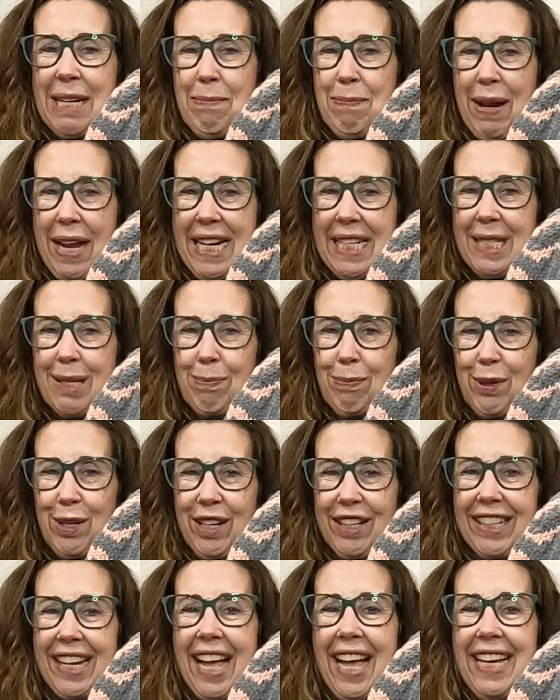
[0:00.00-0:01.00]
Bates
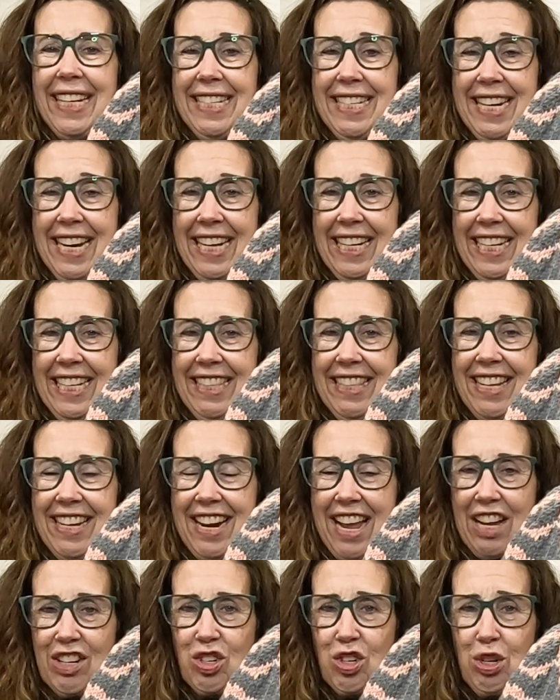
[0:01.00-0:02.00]
book, Knitting the
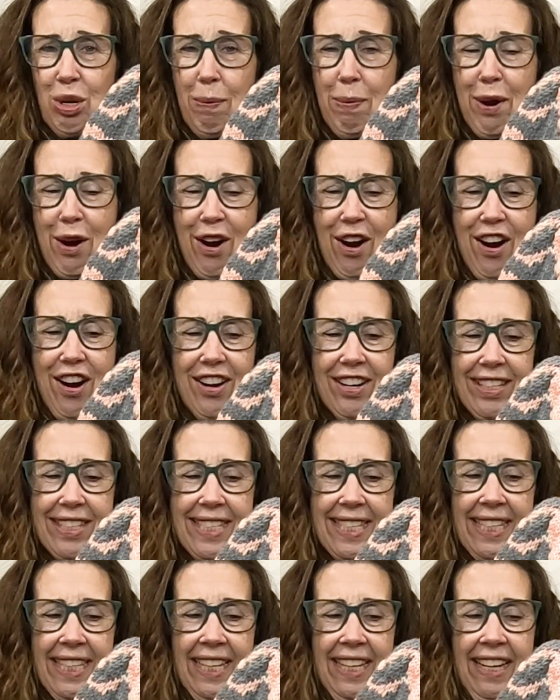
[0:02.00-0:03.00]
National
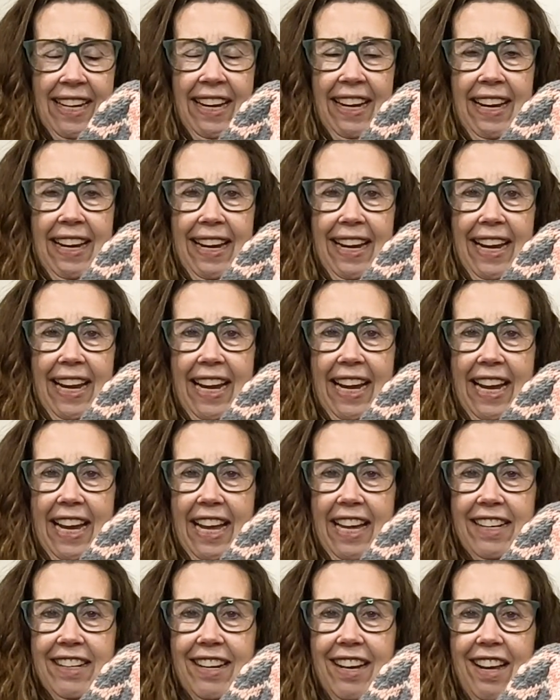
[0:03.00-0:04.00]
Parks.
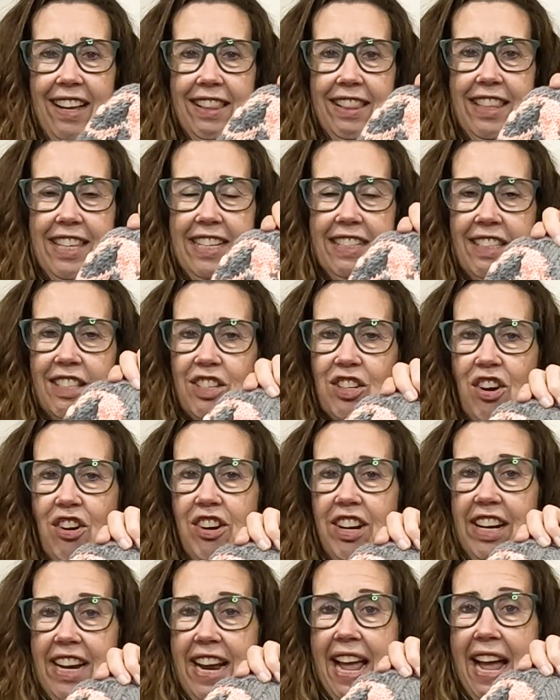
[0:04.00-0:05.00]
And this
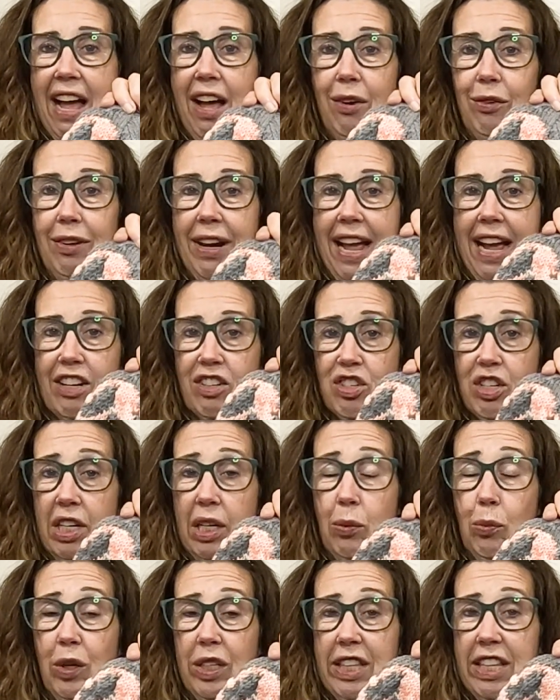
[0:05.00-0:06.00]
started out actually
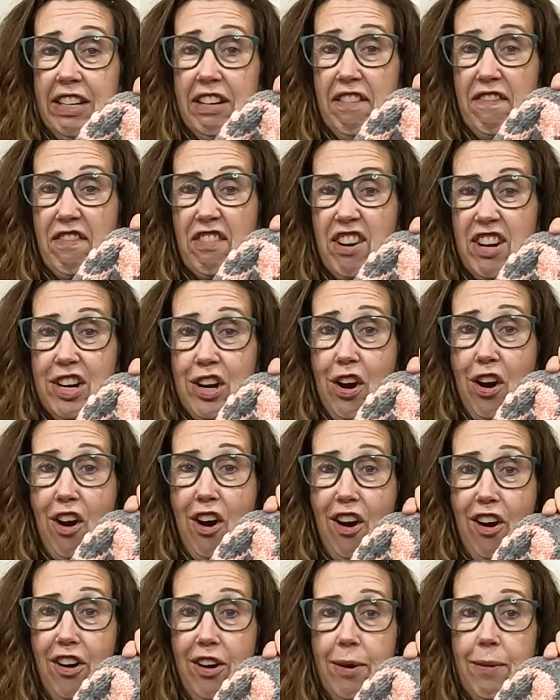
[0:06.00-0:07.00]
with a different
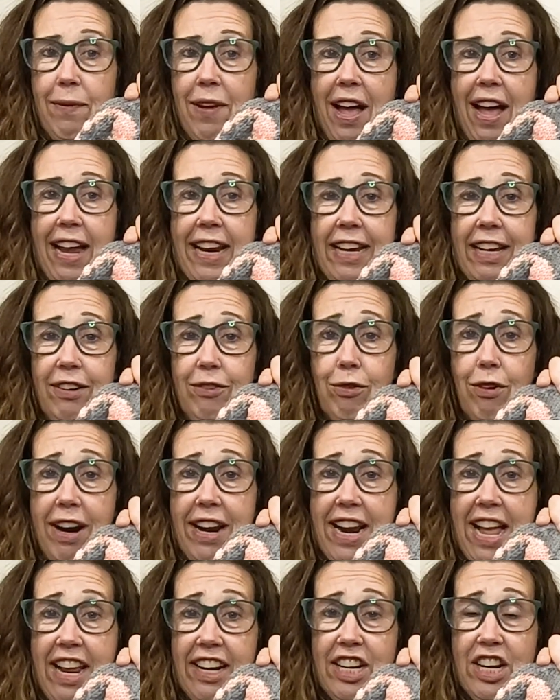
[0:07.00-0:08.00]
yarn. I had
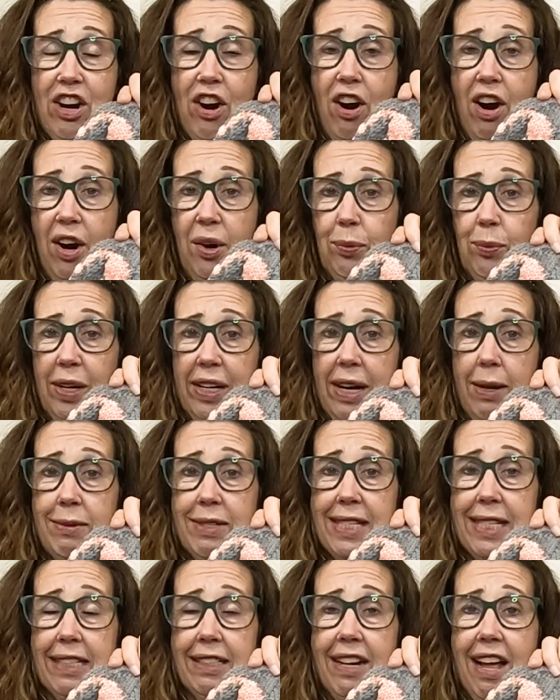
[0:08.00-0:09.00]
run out of yarn when I
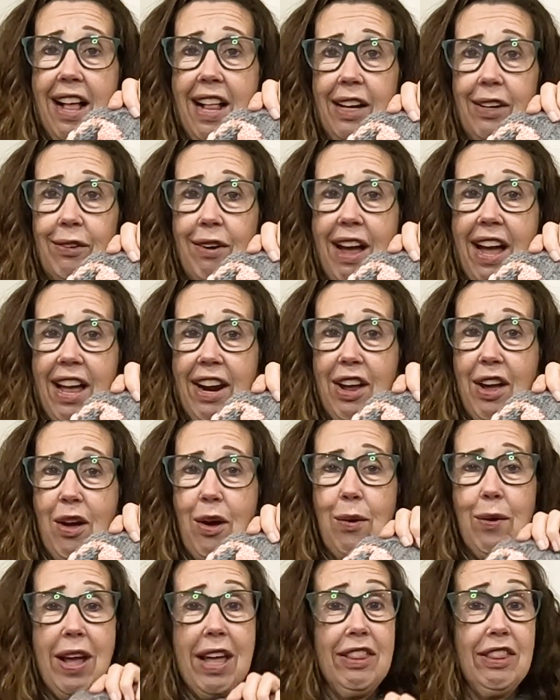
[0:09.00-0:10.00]
was in
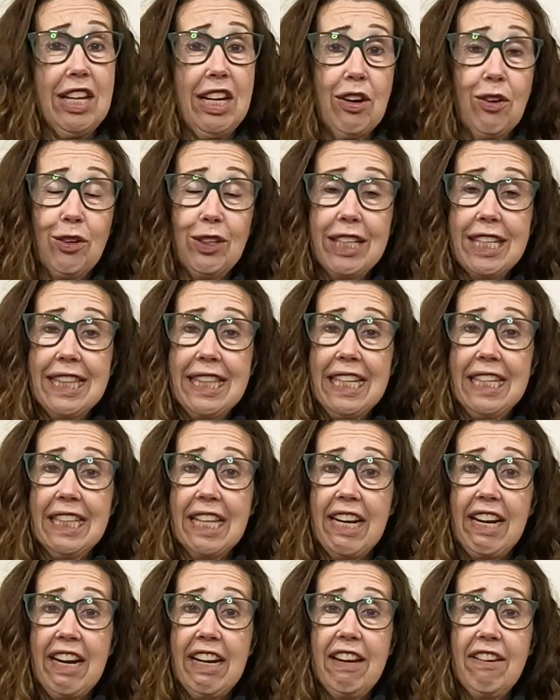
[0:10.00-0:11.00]
Colorado, and the only thing
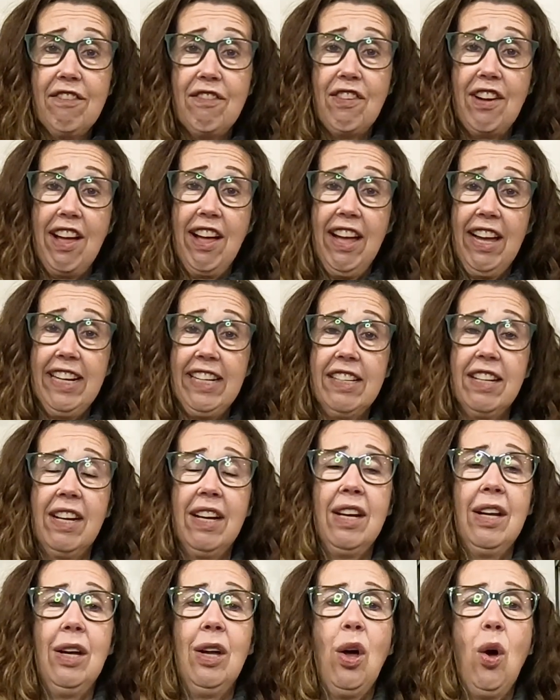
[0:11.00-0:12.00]
that I could find
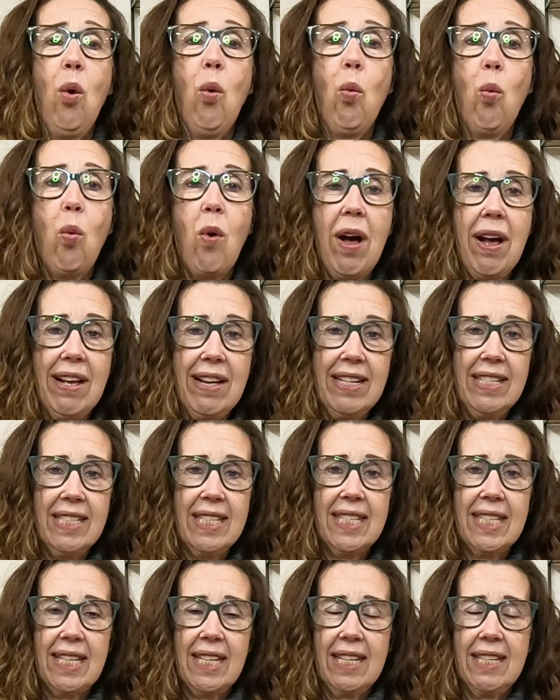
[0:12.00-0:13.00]

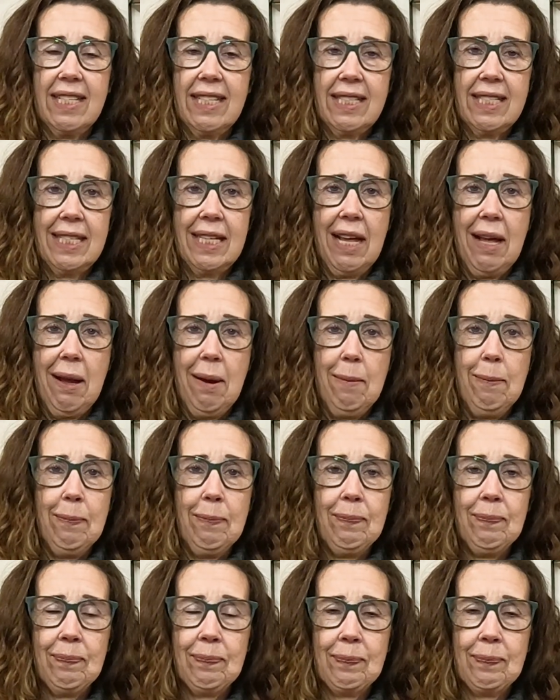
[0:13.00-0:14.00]
was some